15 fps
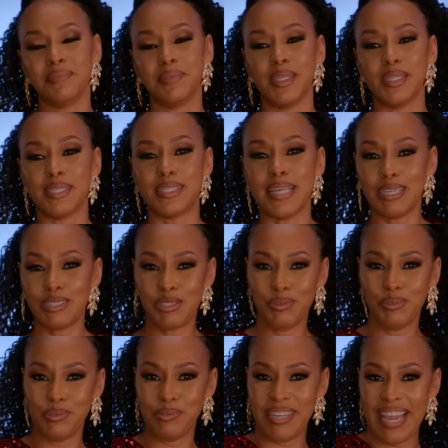The
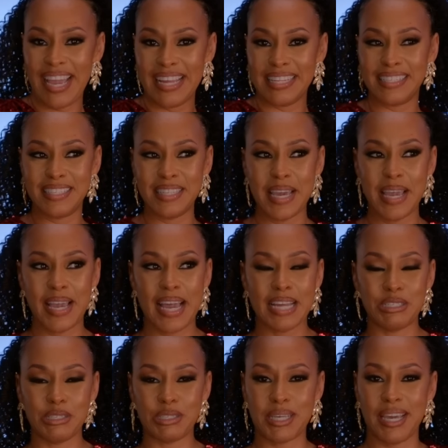sexual dance thing, I
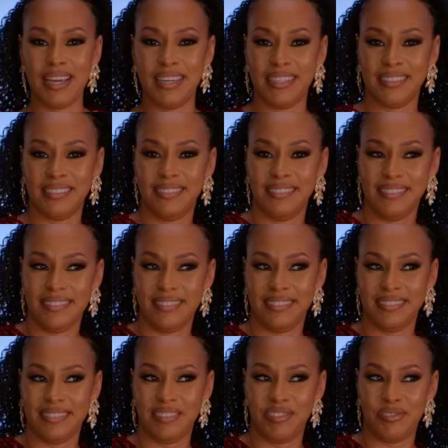just kind of
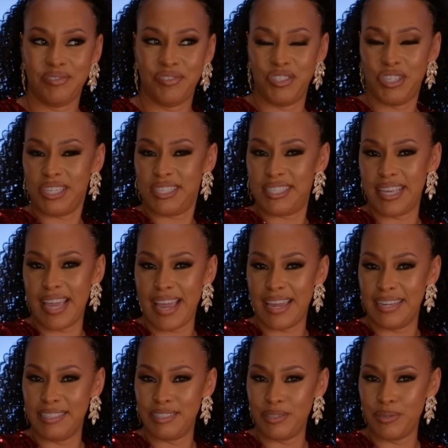just got
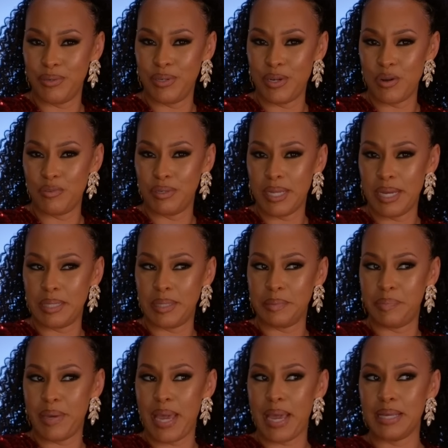into it over like the
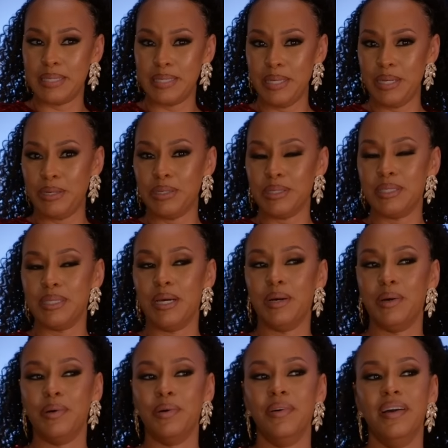past year or
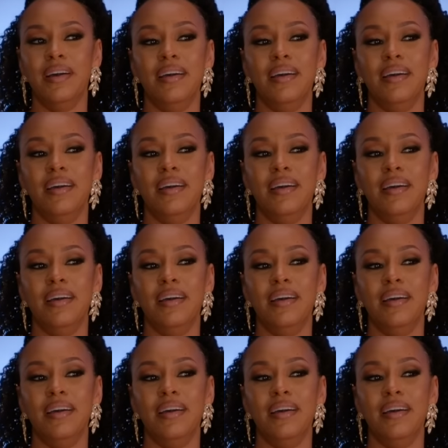so.